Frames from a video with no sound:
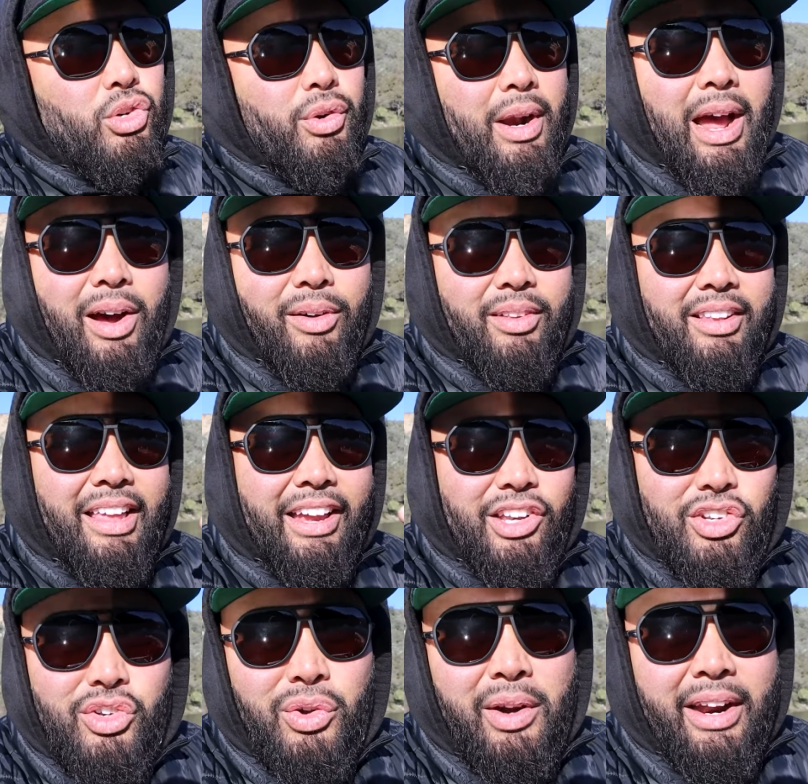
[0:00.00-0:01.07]
trout
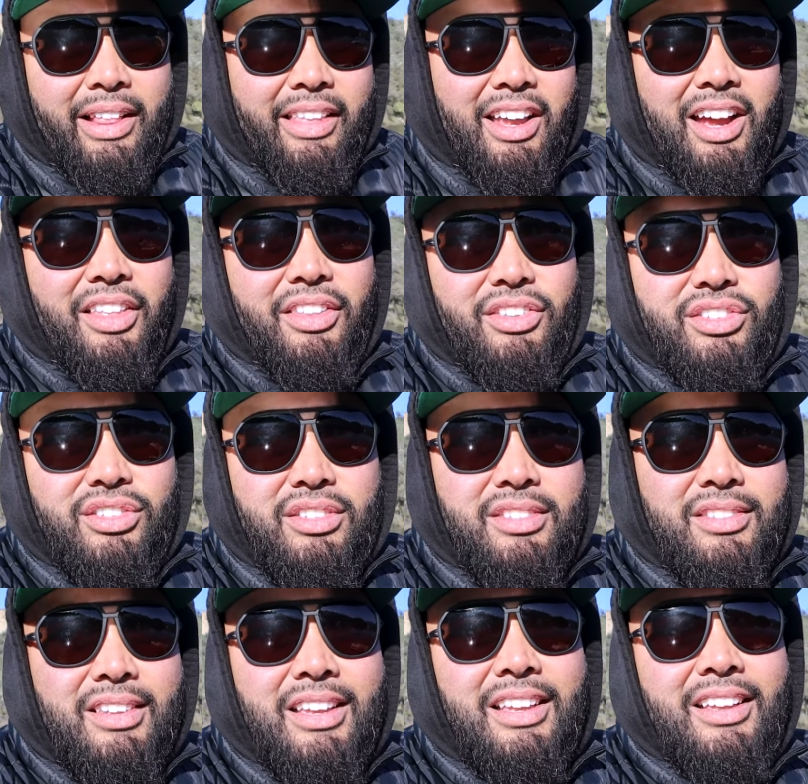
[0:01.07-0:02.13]
like trailing on the,
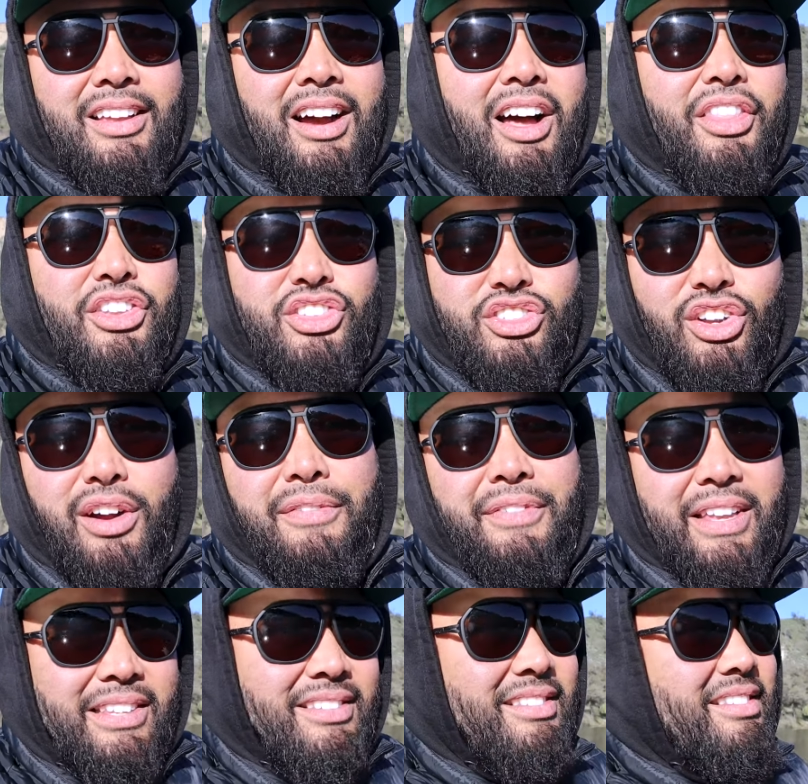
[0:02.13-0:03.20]
on the
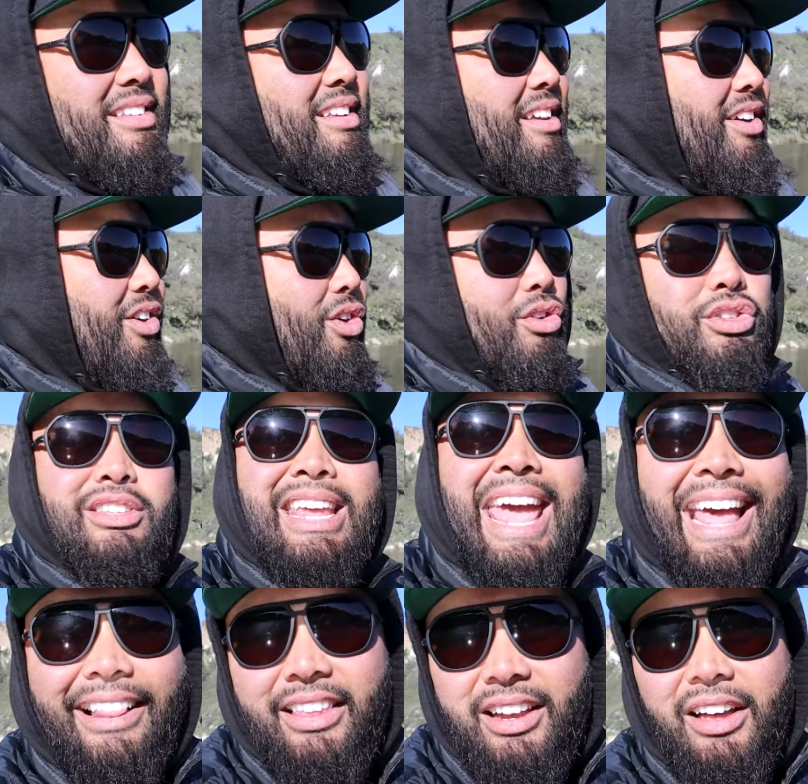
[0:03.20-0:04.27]
surface or
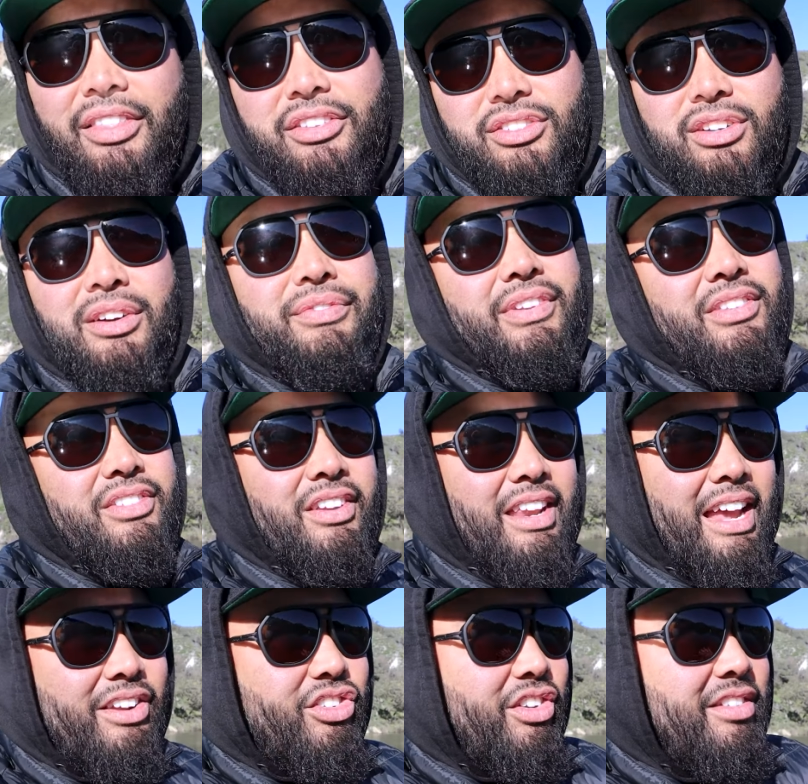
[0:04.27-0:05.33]
tailing on the surface. You could
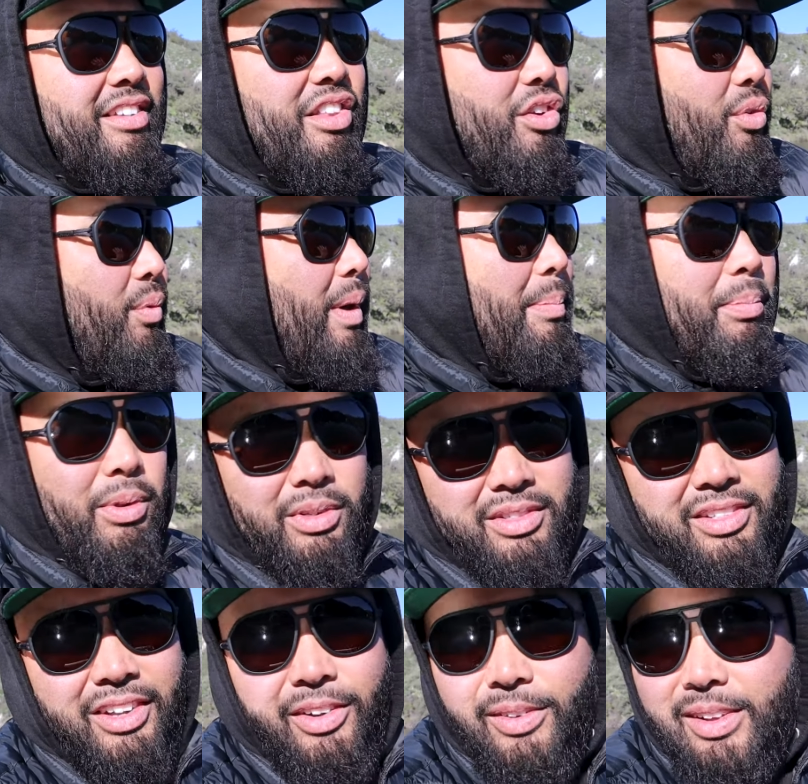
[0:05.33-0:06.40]
actually see the ripples.
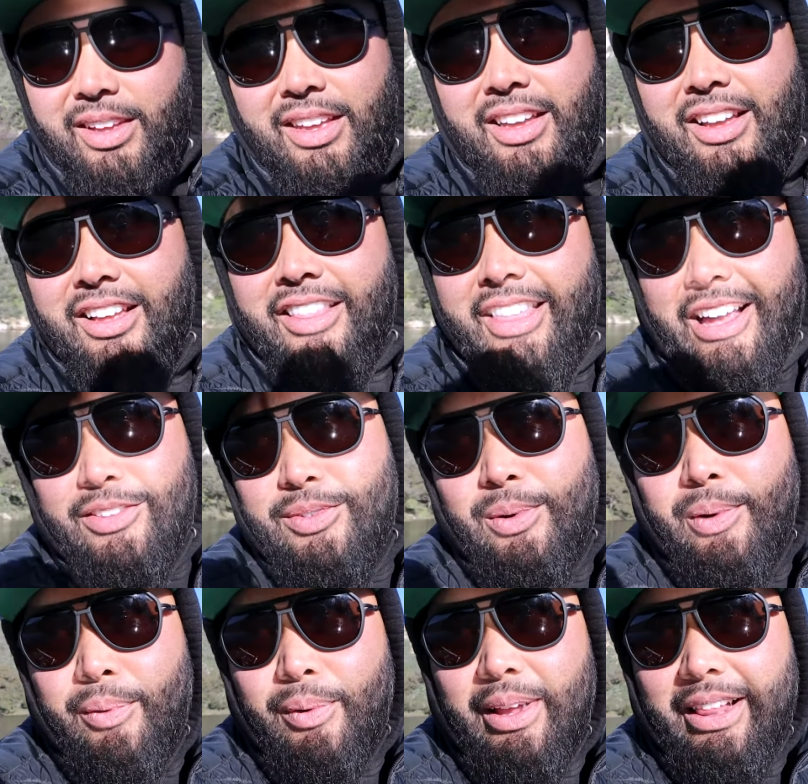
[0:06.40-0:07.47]
So that's
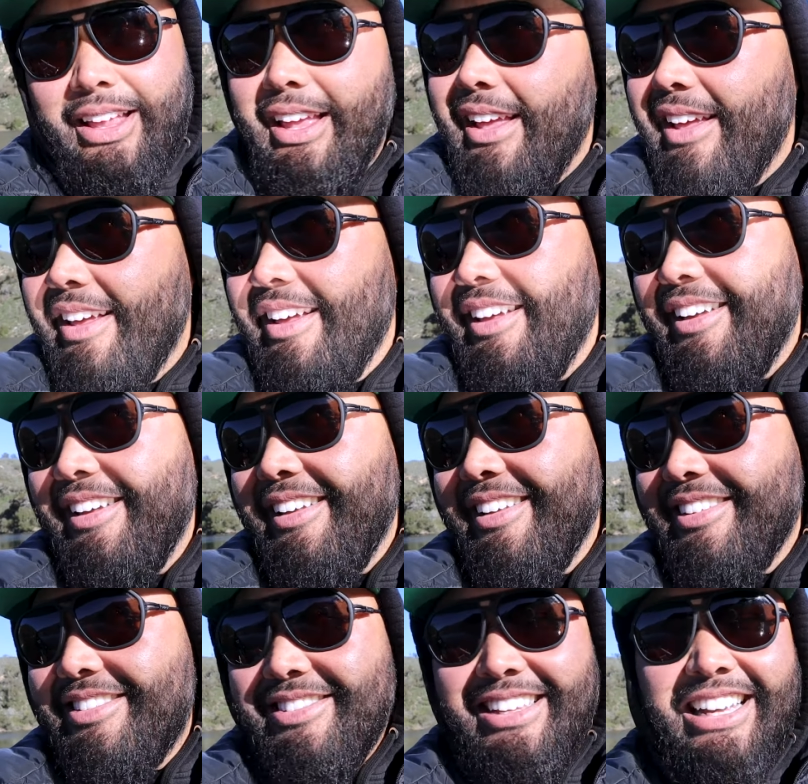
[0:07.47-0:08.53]
what really
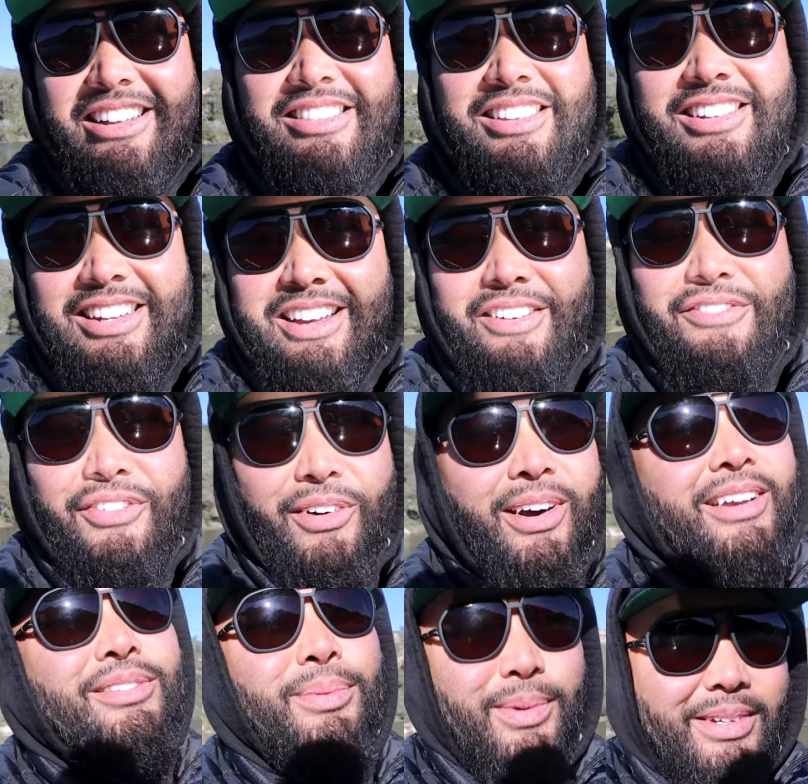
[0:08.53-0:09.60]
sealed the deal
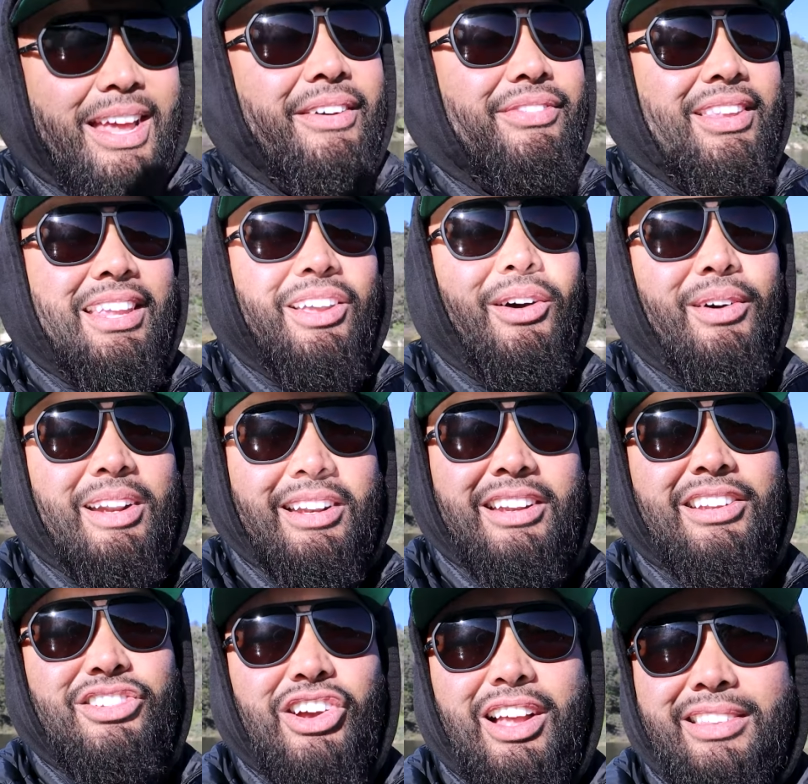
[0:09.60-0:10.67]
for us. We're definitely going
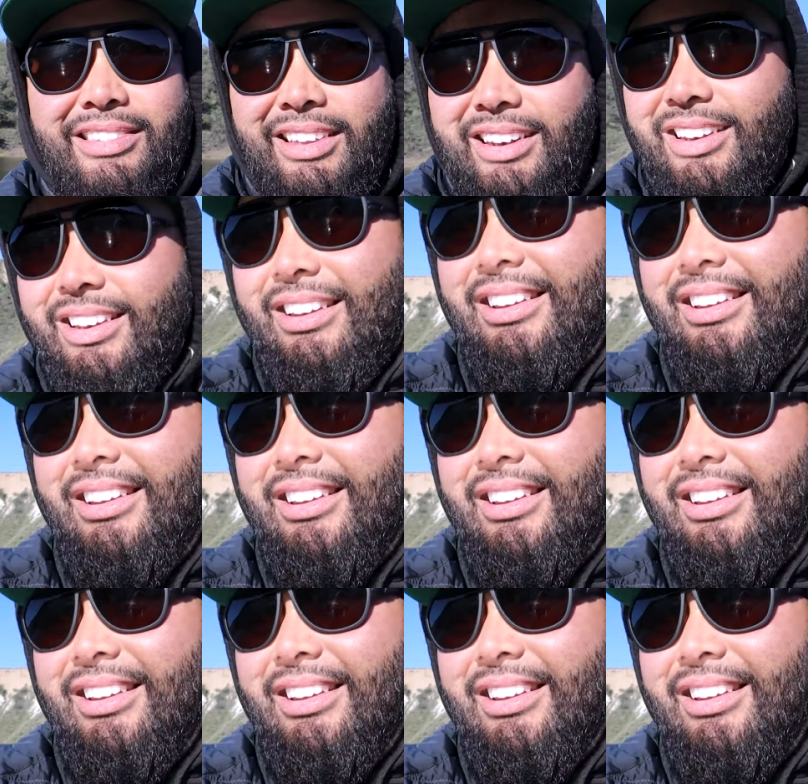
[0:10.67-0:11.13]
into Johnson.